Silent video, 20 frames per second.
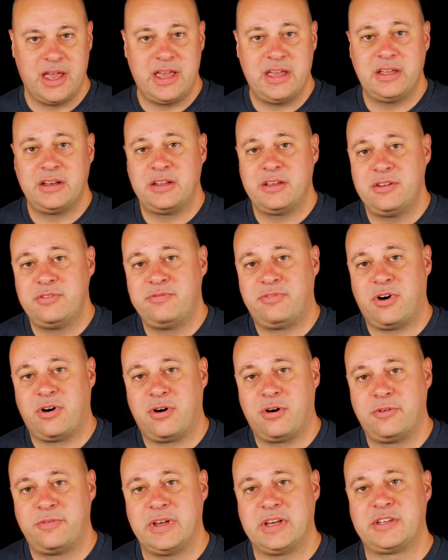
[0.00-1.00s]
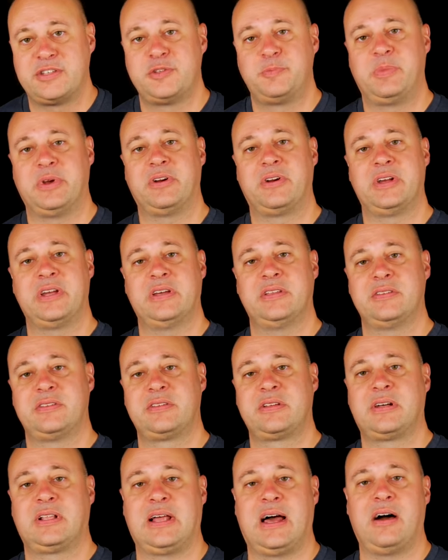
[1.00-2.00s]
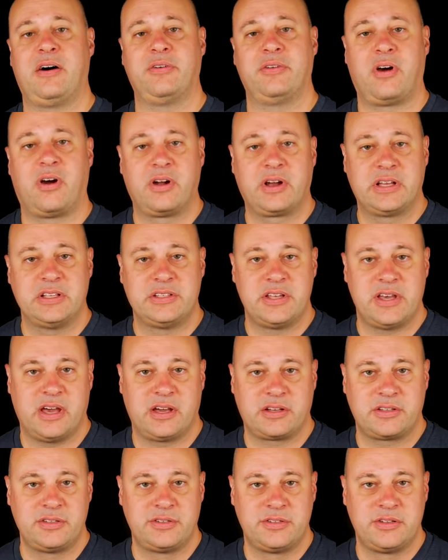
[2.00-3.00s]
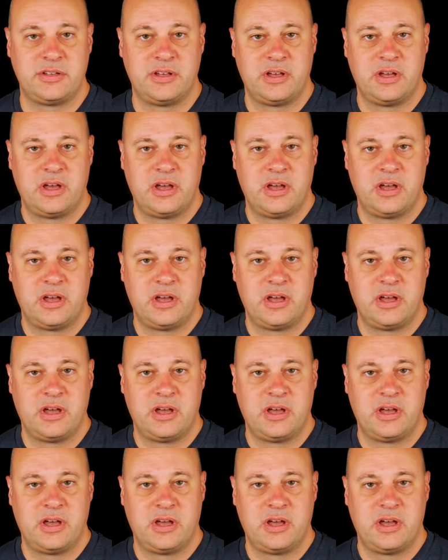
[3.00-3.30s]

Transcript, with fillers: and involve experienced cloud architects.